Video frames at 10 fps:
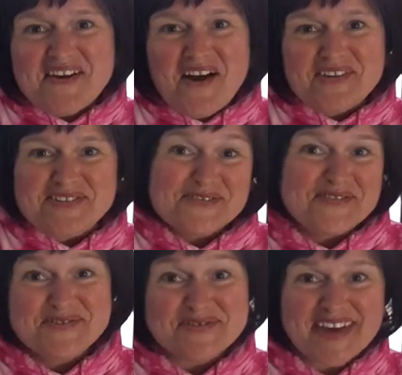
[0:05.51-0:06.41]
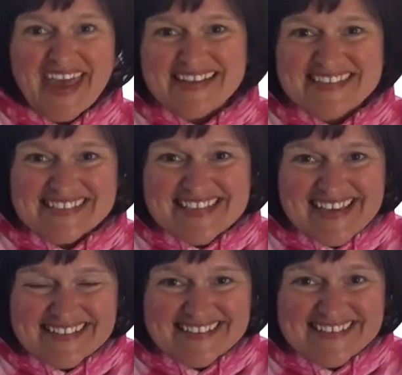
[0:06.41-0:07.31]
all you cool cats and
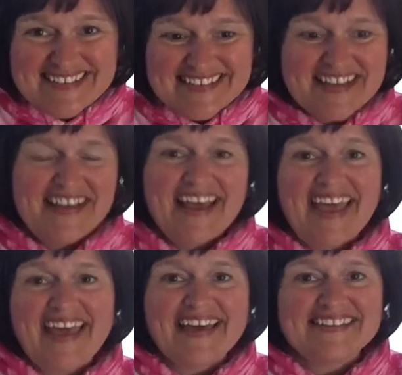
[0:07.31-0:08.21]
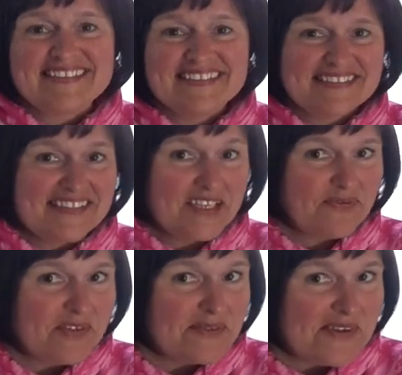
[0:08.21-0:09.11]
kittens. And
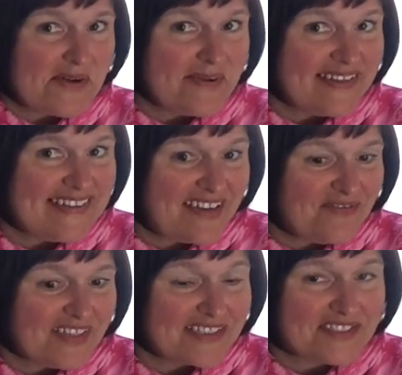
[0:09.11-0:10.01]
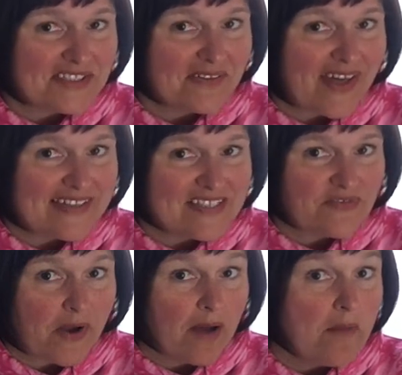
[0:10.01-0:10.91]
if you know what Netflix show that's
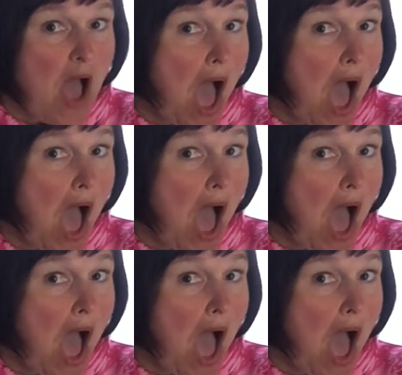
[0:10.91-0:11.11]
from,